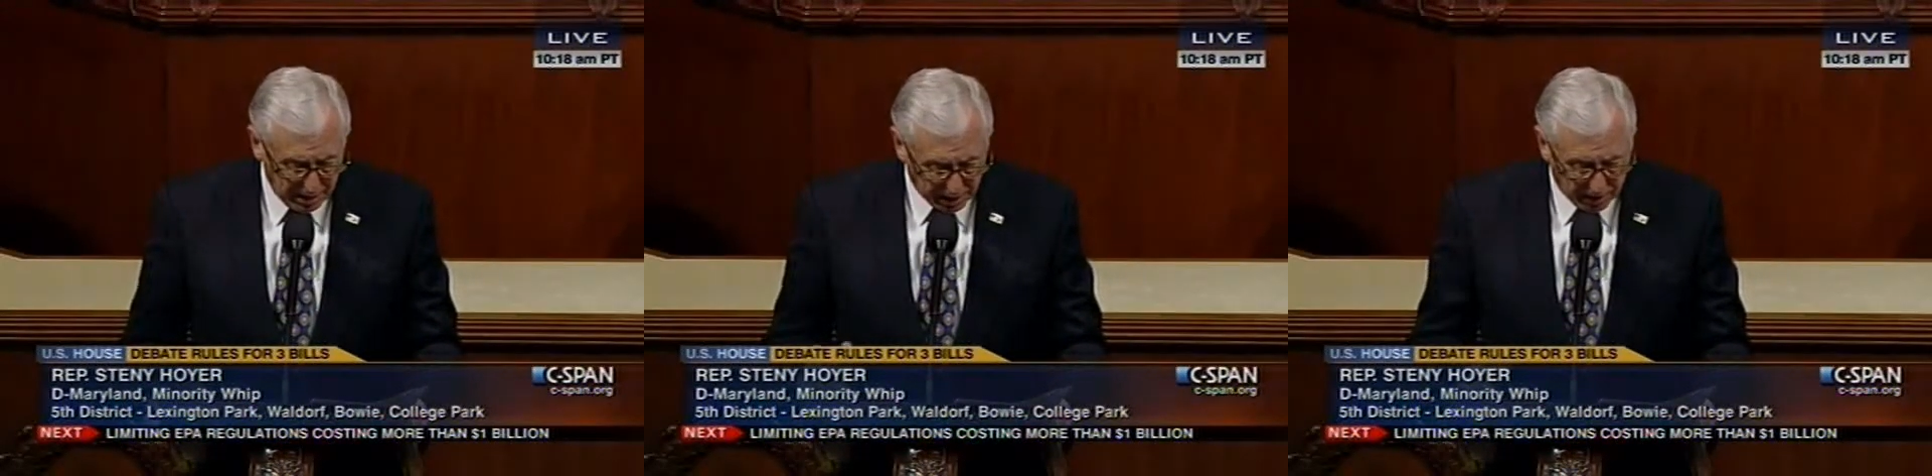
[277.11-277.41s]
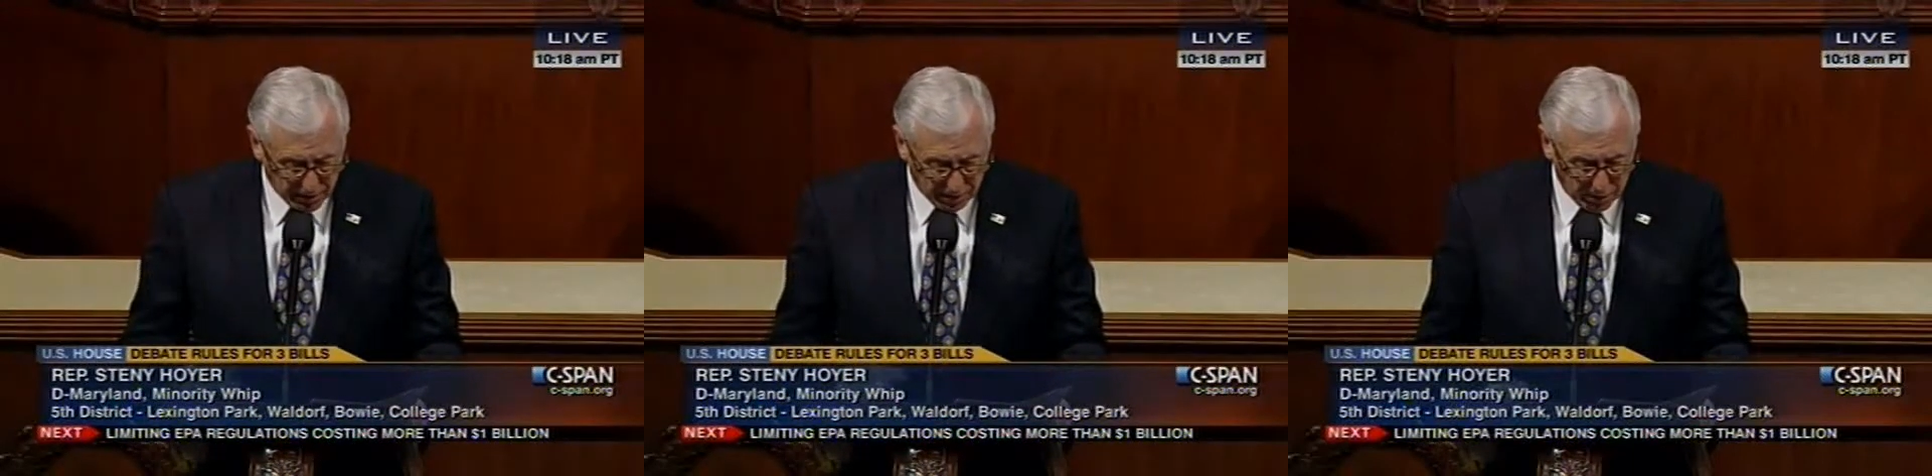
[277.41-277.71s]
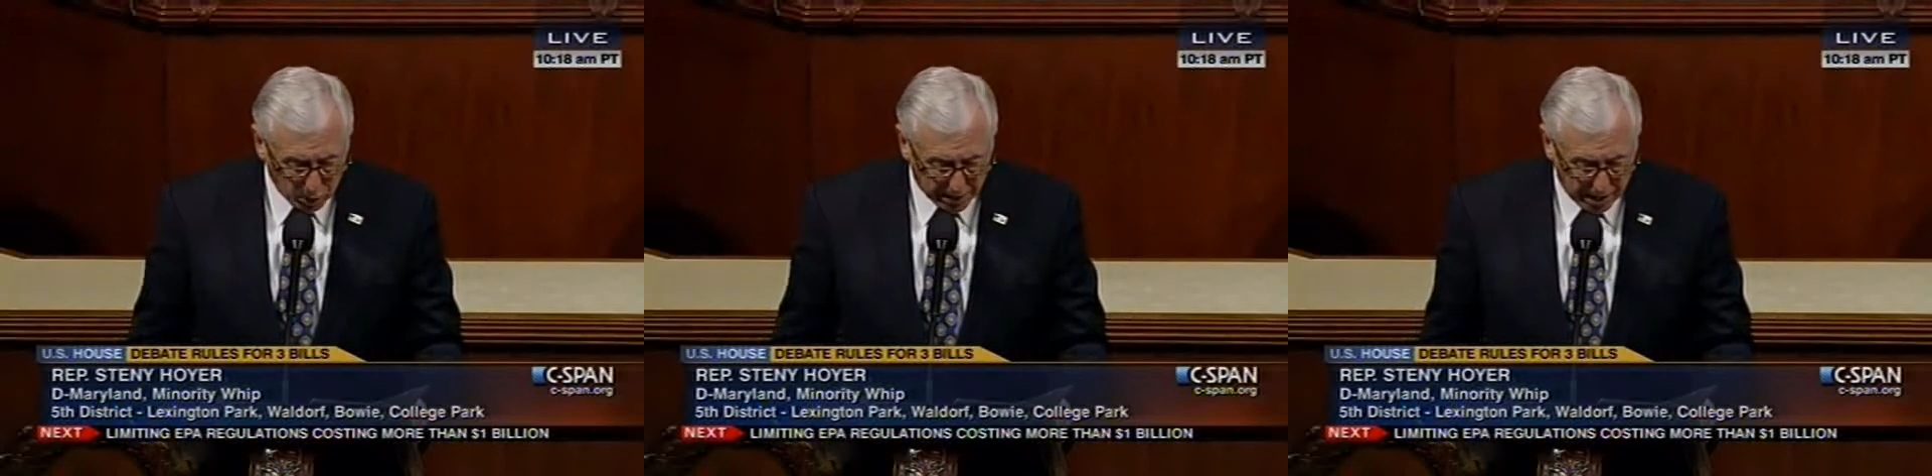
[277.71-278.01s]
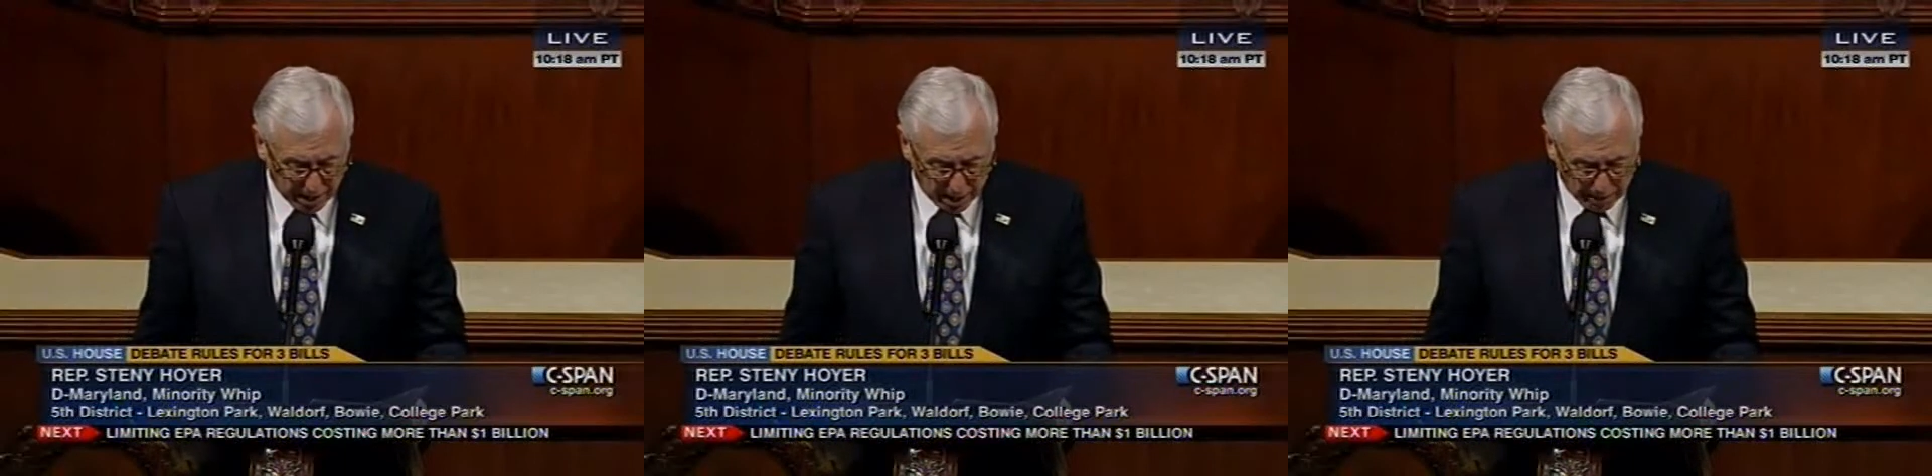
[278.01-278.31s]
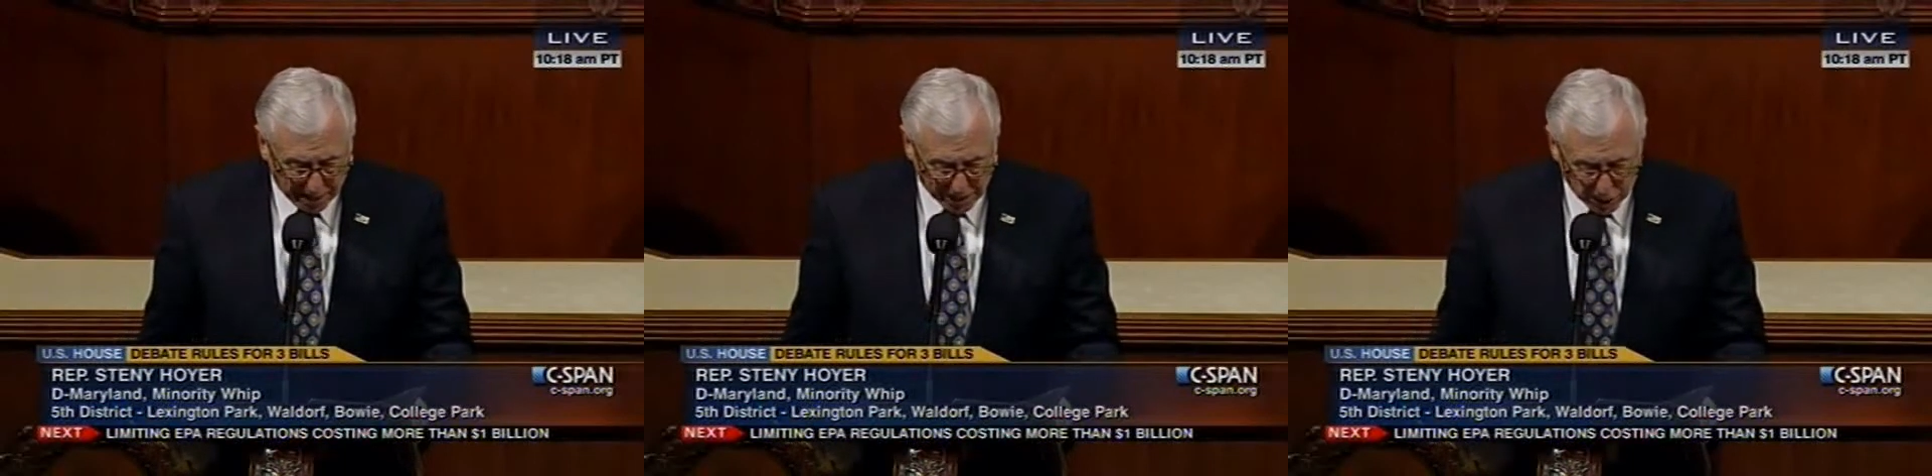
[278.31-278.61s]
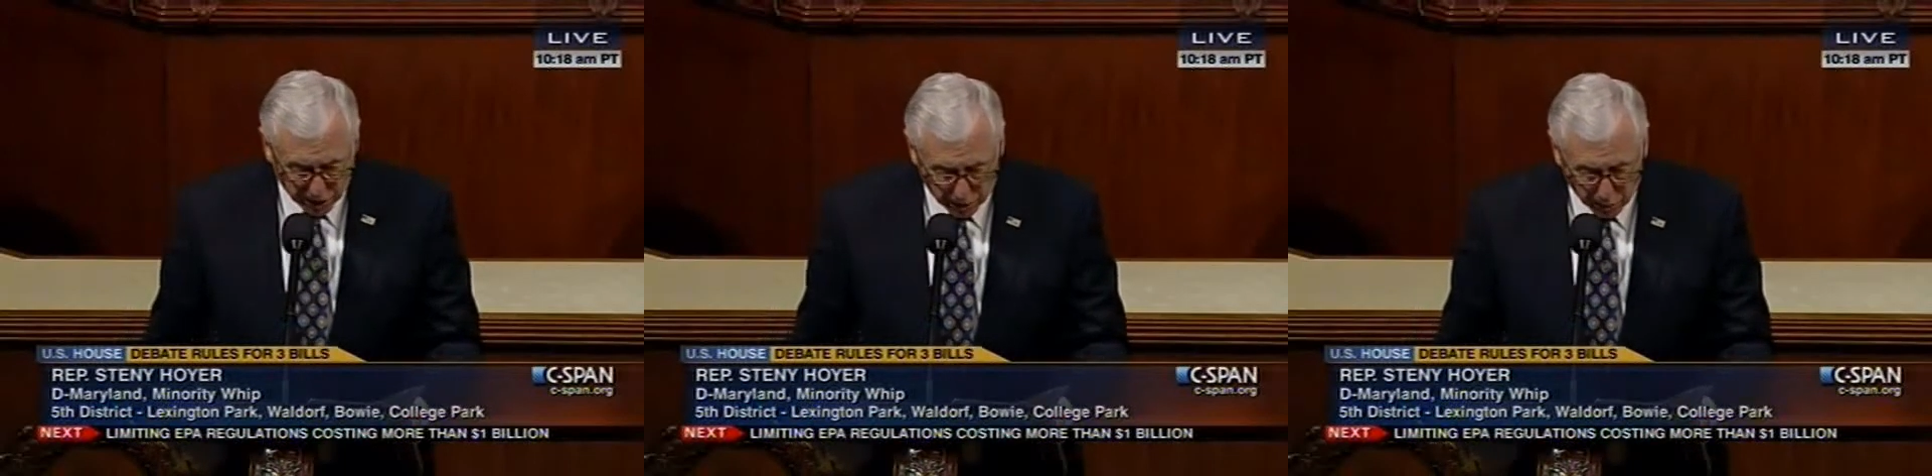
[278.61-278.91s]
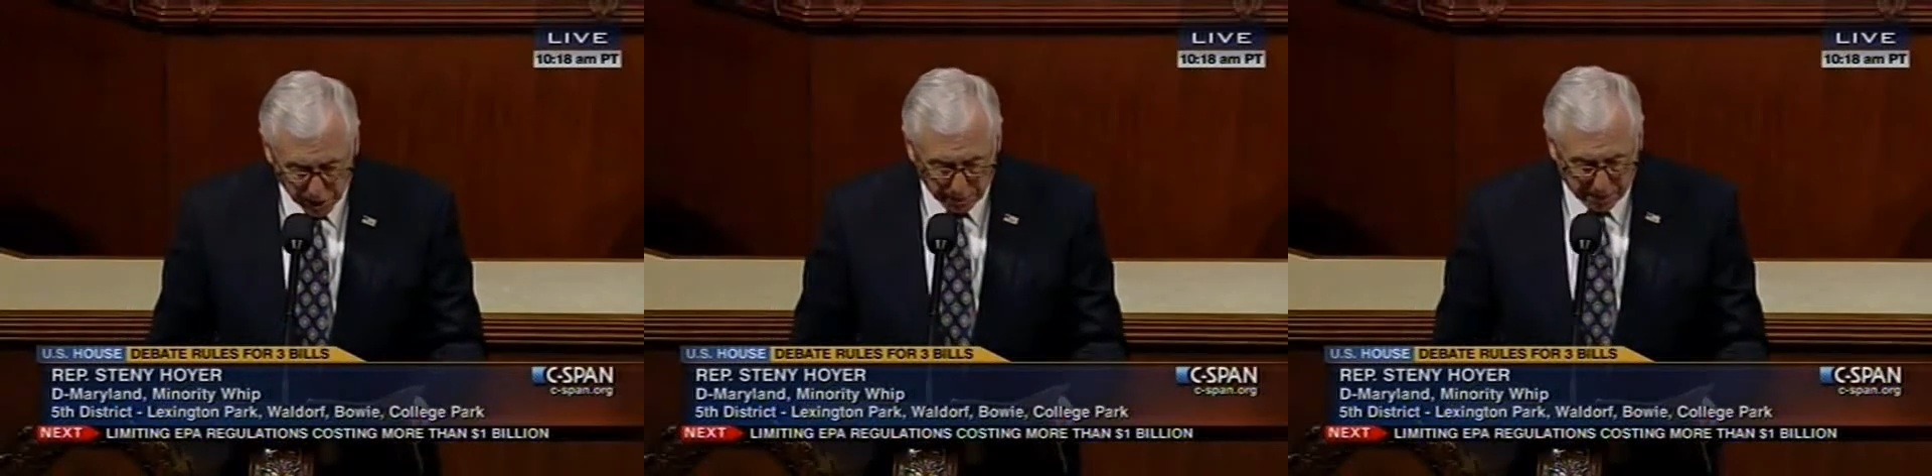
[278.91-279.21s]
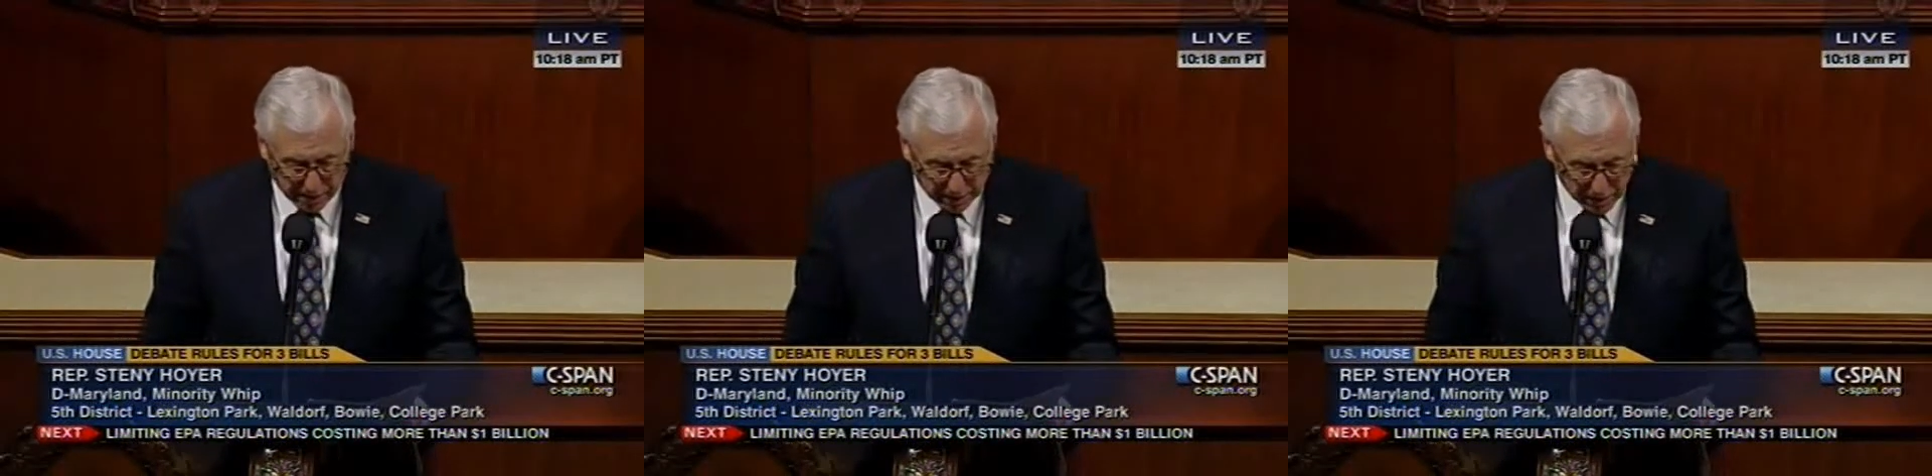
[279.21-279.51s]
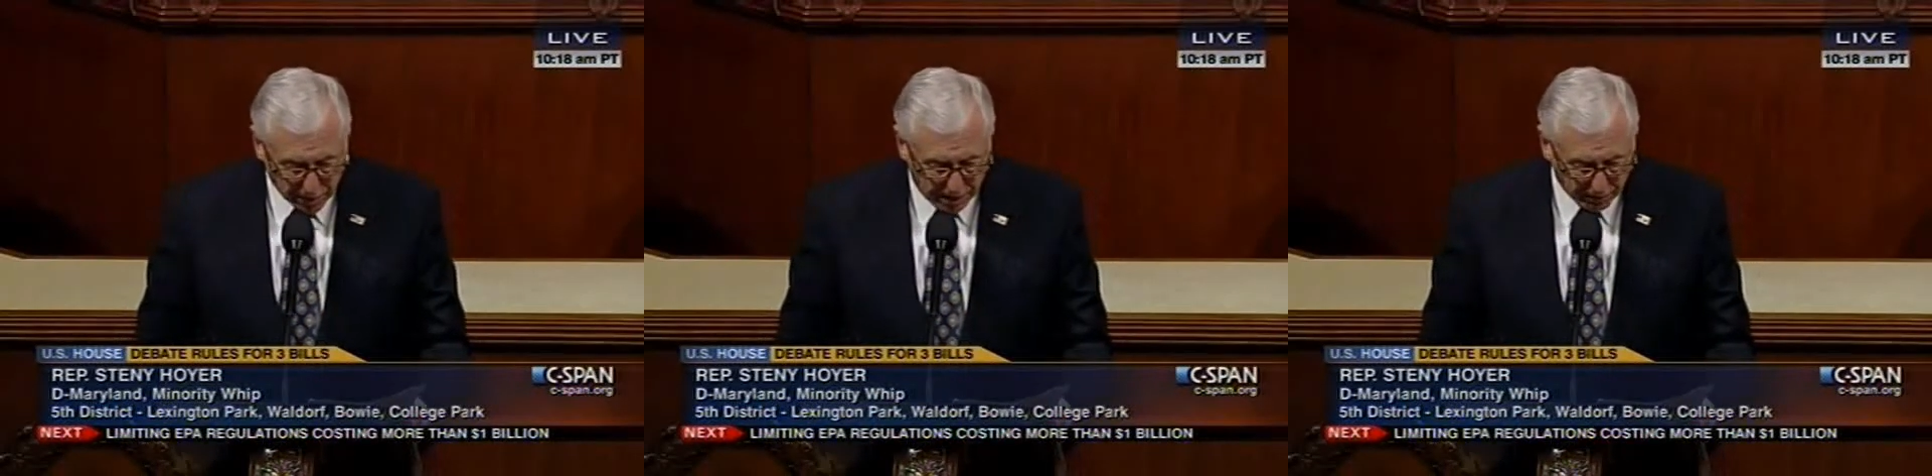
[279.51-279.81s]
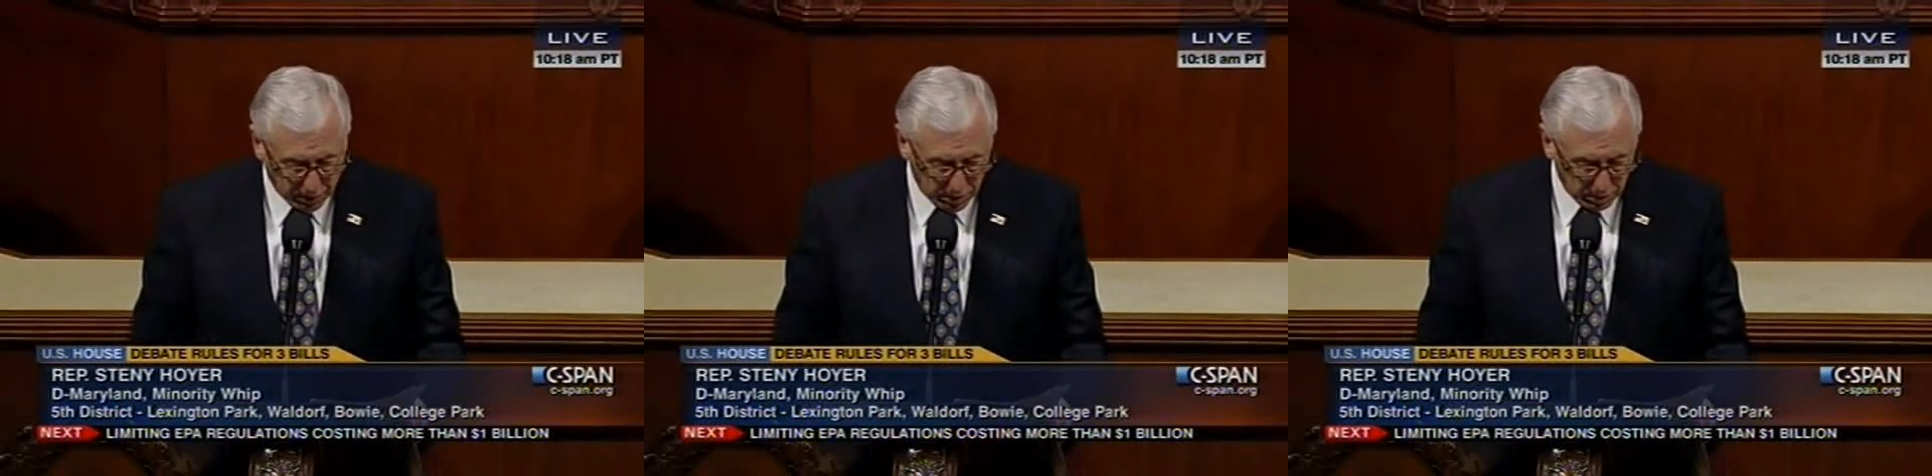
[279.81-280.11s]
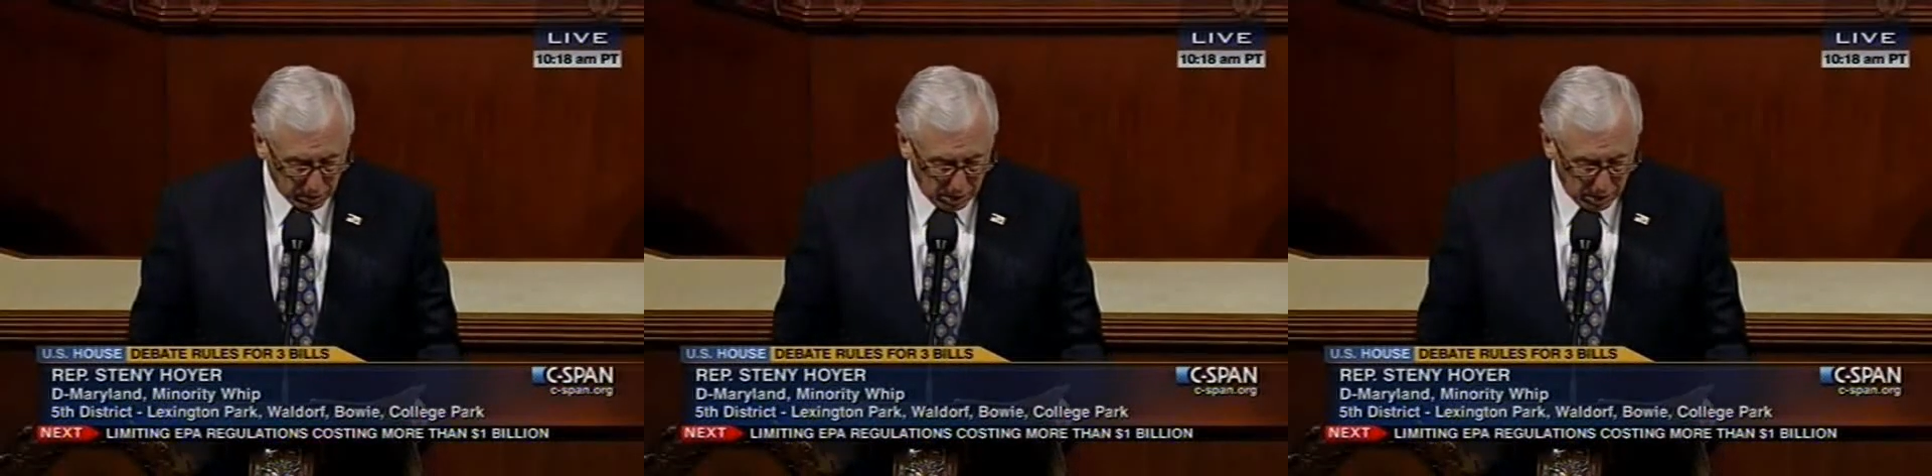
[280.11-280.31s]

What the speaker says: given the vote count on the passage that was apparent this afternoon.